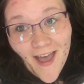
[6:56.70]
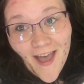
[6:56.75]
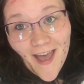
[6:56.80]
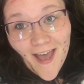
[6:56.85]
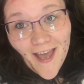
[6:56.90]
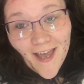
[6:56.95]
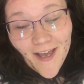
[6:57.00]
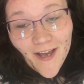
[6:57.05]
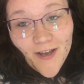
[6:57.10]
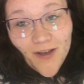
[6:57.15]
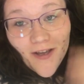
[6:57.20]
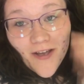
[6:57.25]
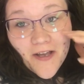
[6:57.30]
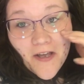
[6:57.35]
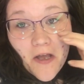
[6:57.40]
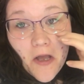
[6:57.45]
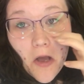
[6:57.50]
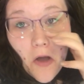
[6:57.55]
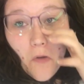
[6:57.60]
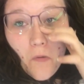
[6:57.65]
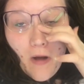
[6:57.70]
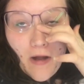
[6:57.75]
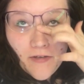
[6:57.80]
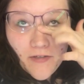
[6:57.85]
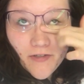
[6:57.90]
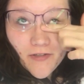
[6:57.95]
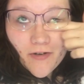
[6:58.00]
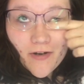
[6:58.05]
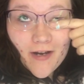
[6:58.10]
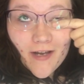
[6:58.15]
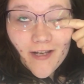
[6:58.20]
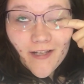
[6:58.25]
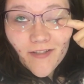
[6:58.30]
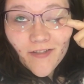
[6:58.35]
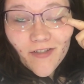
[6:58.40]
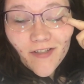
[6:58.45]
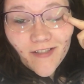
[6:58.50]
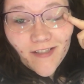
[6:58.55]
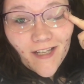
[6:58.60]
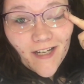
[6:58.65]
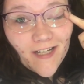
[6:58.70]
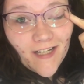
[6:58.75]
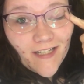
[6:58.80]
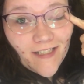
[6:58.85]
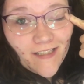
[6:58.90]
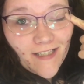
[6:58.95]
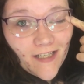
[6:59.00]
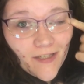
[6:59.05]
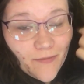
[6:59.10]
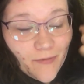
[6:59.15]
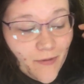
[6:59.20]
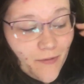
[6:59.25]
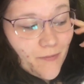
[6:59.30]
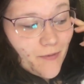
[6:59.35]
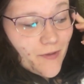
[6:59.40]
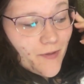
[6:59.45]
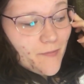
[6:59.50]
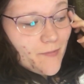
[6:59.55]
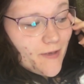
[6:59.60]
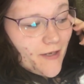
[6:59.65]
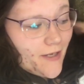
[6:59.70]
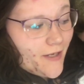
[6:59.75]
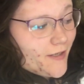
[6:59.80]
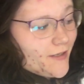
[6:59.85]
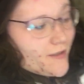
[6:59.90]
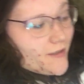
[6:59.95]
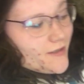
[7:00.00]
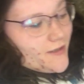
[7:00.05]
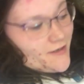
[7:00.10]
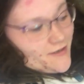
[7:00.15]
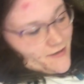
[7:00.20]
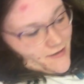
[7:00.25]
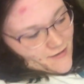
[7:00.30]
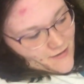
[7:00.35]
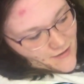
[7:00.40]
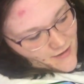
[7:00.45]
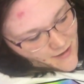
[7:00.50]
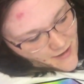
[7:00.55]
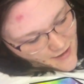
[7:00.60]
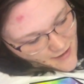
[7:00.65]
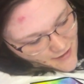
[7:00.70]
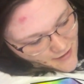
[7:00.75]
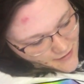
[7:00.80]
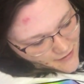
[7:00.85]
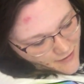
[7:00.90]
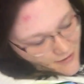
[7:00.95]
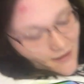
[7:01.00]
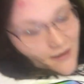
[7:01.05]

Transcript: hey, washing grays just like I said we would be, and isn't